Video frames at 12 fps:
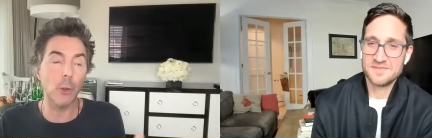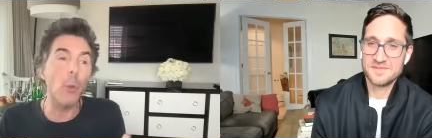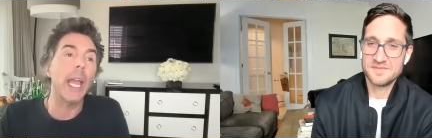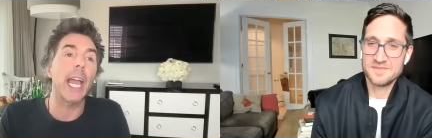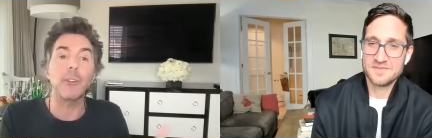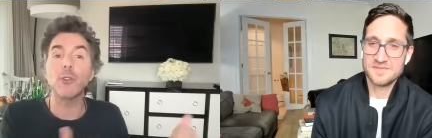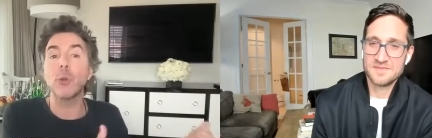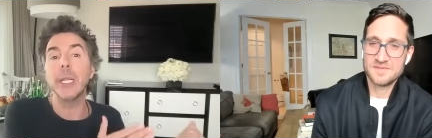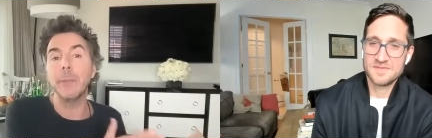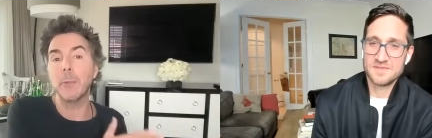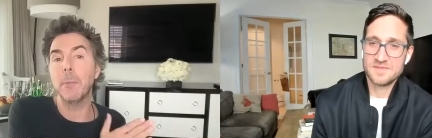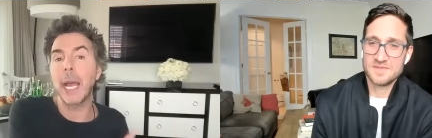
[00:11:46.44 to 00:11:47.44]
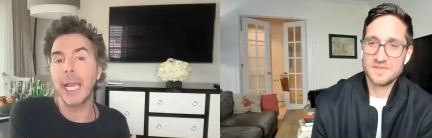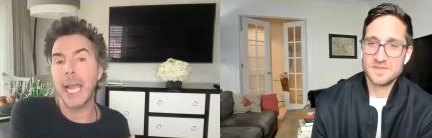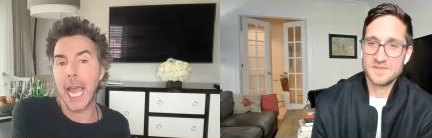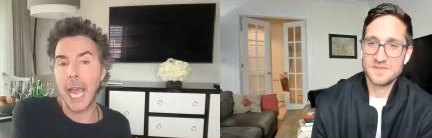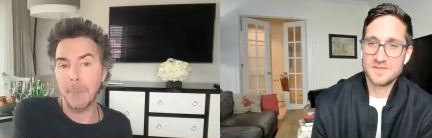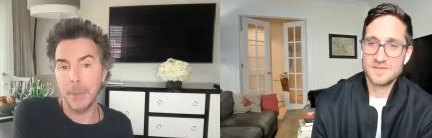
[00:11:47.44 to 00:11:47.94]
Speaker 1: the way I dreamed might
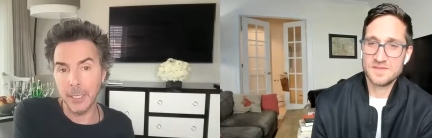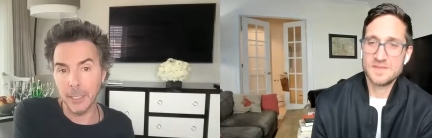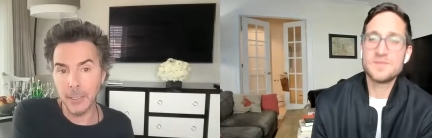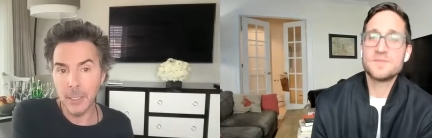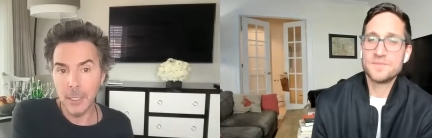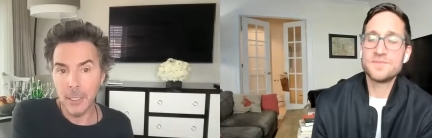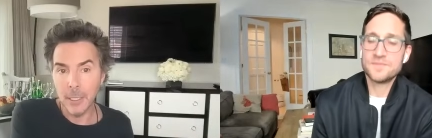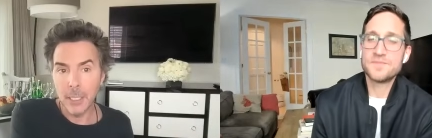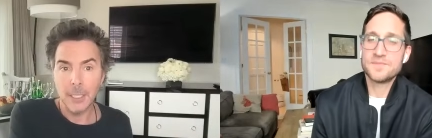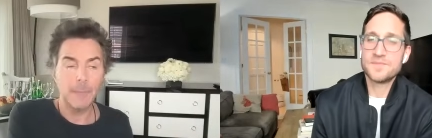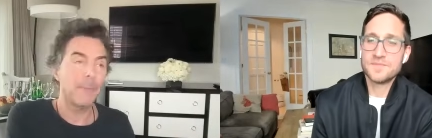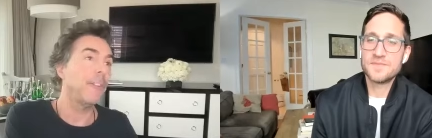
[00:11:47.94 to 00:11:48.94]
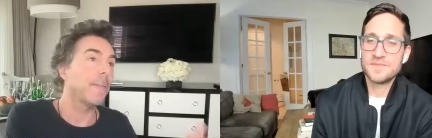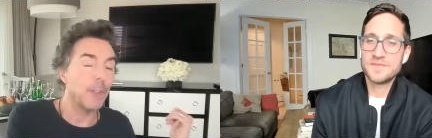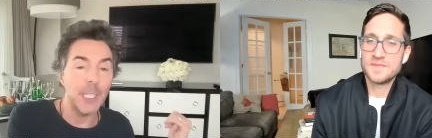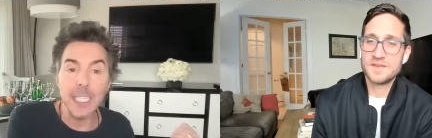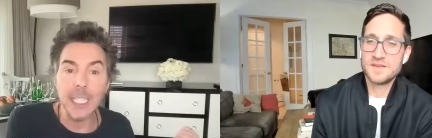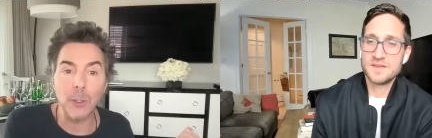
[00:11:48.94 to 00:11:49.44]
happen
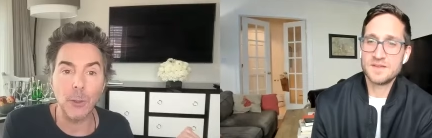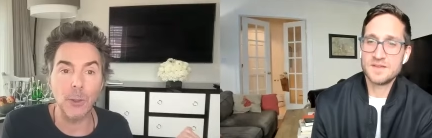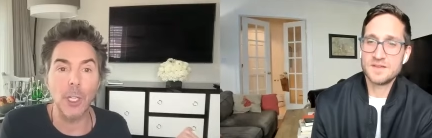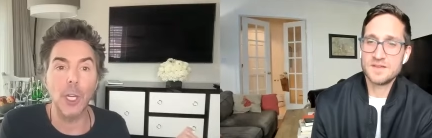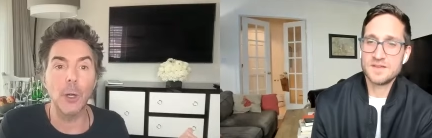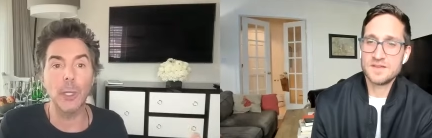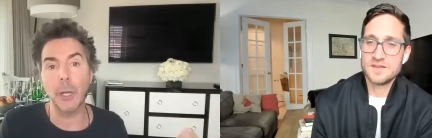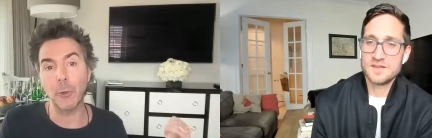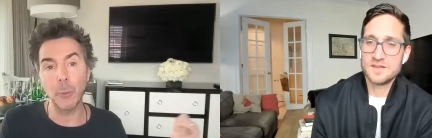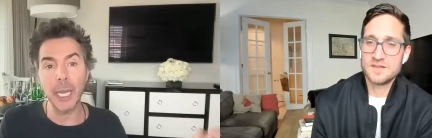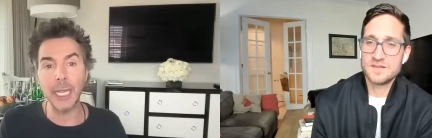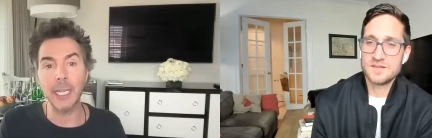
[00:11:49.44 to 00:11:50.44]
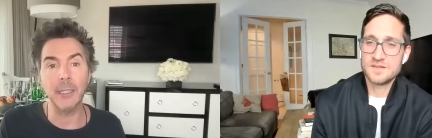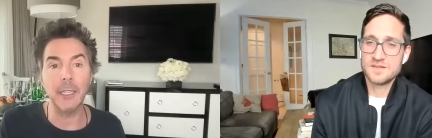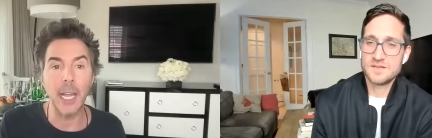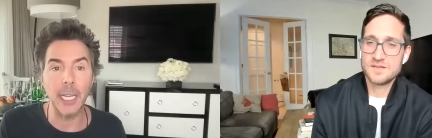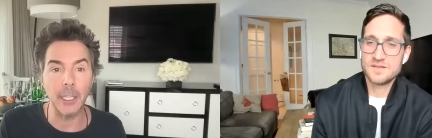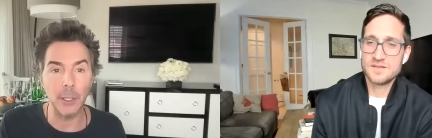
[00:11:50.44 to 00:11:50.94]
15 years ago when I was making the
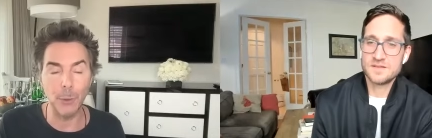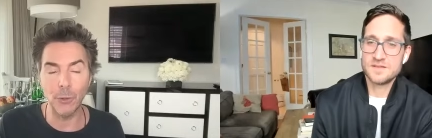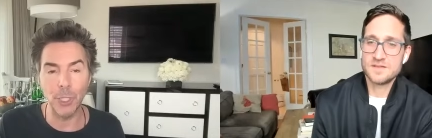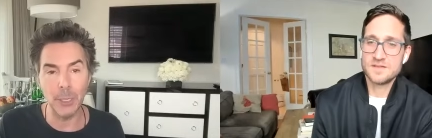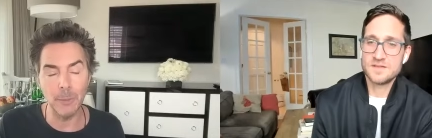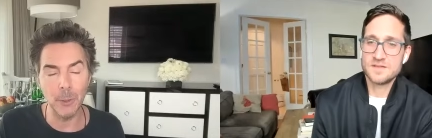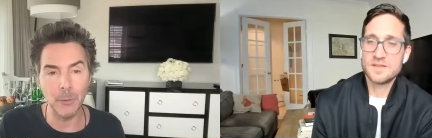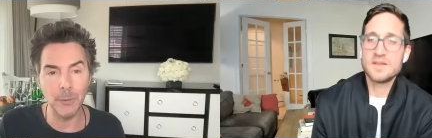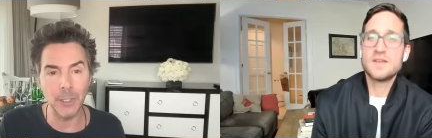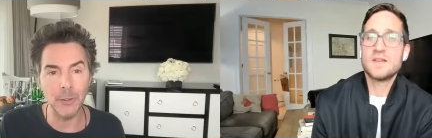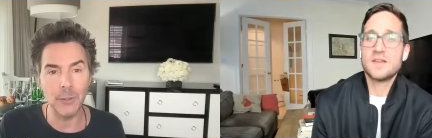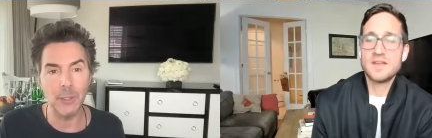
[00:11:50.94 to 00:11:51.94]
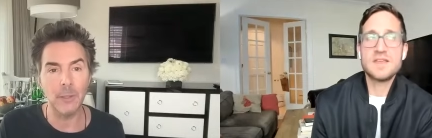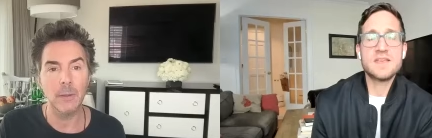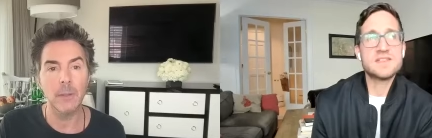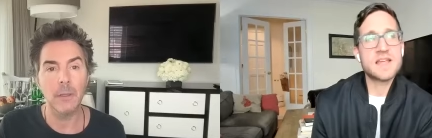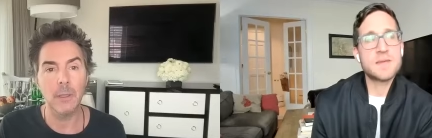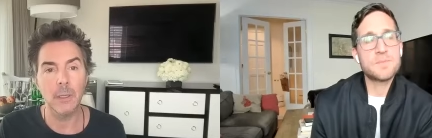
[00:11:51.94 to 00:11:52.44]
Night at the Museum movies.
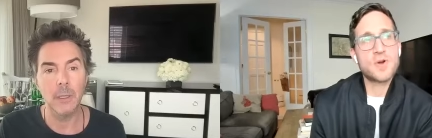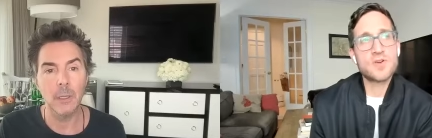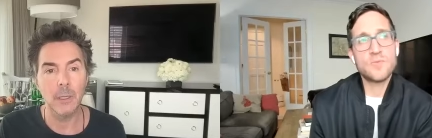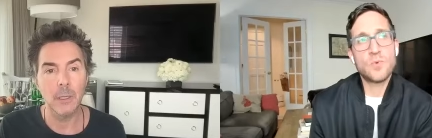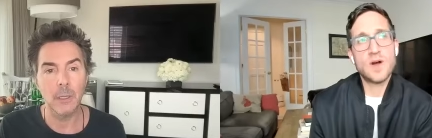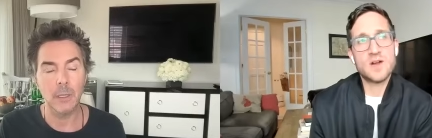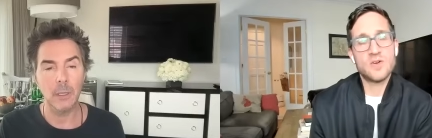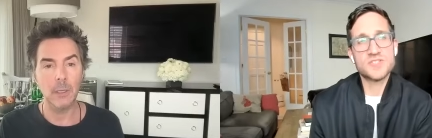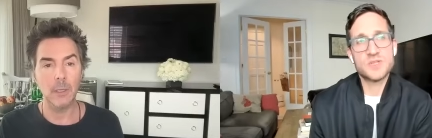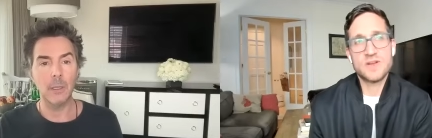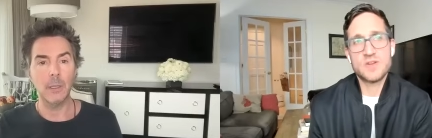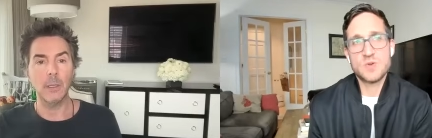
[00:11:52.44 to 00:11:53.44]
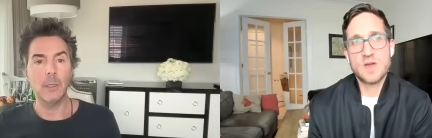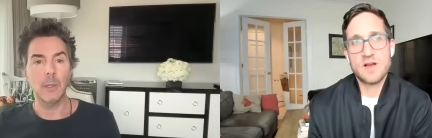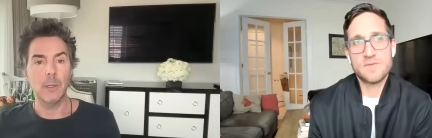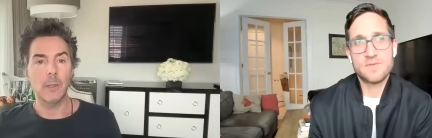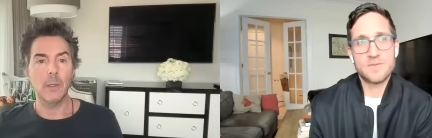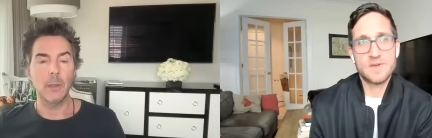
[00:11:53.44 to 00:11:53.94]
Speaker 2: Is that part of why also I know you
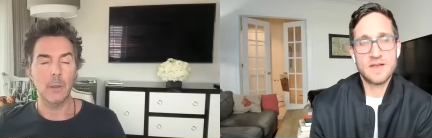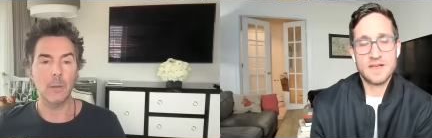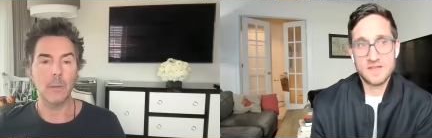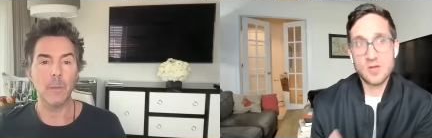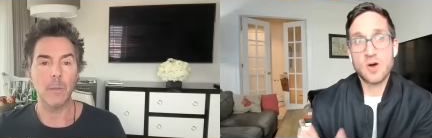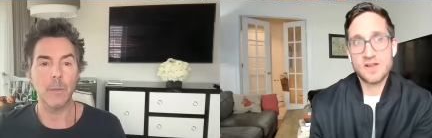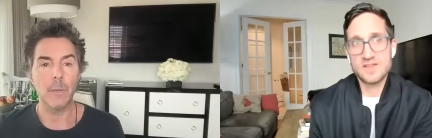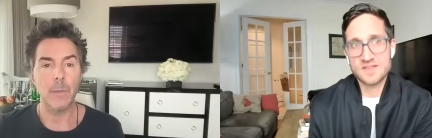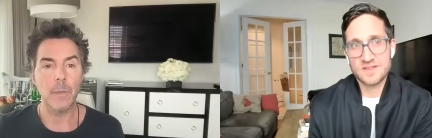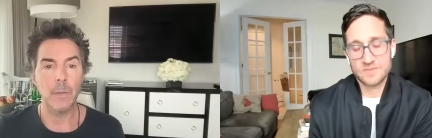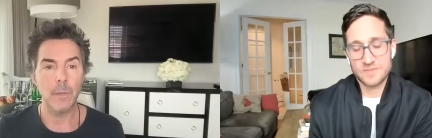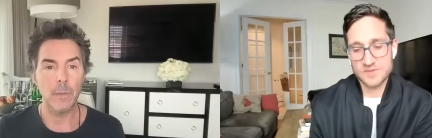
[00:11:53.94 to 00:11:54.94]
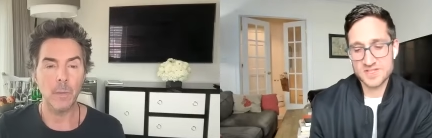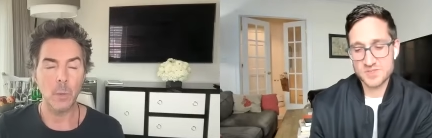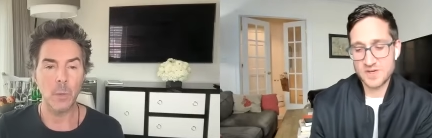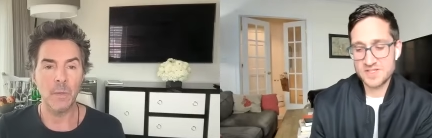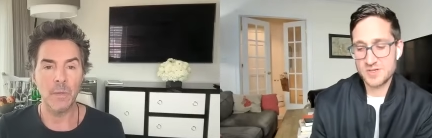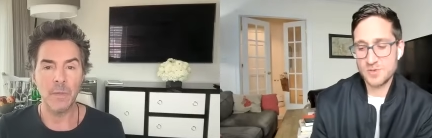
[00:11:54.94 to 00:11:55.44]
have, and the audience feels this
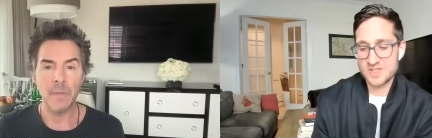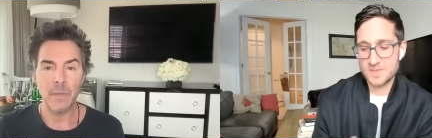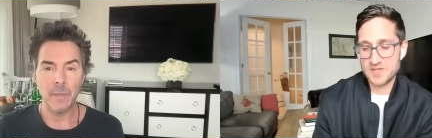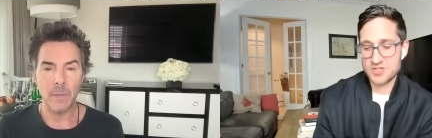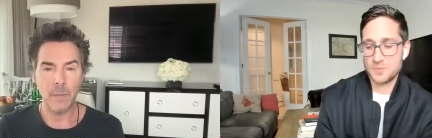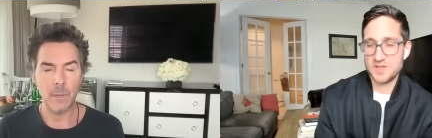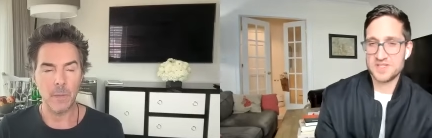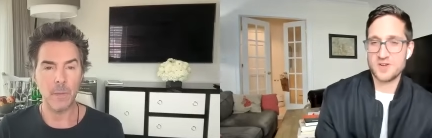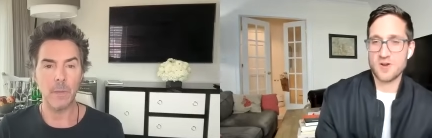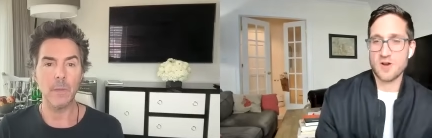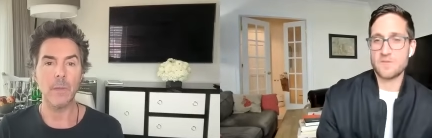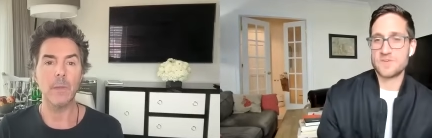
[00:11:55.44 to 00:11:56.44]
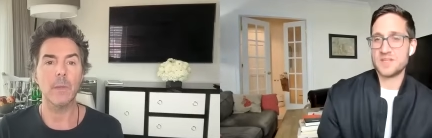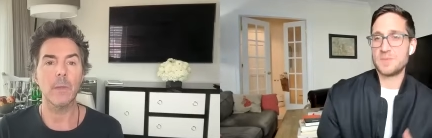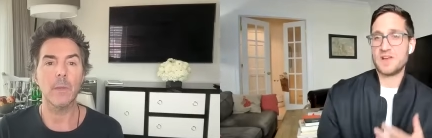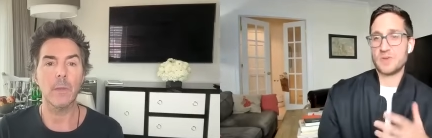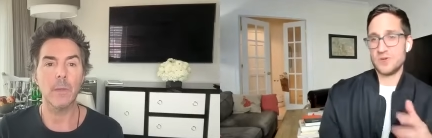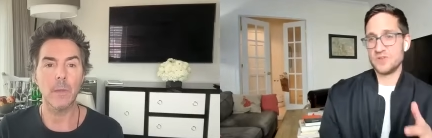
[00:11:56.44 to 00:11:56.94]
way too, a special place in your heart for
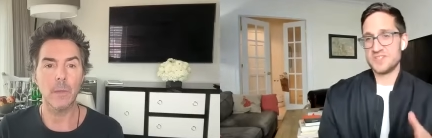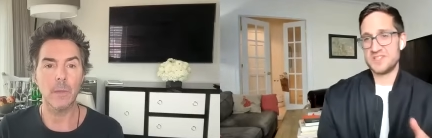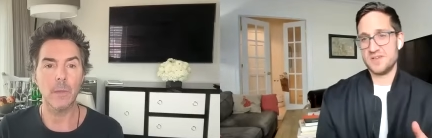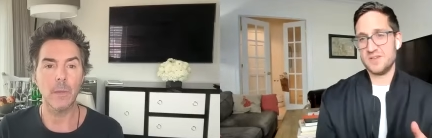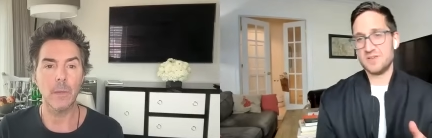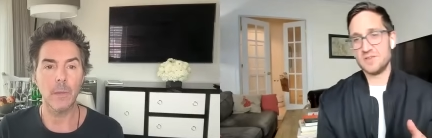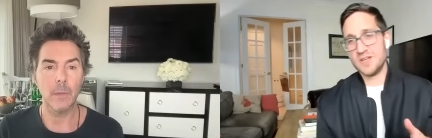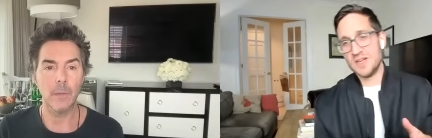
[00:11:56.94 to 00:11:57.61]
something like Real Steel,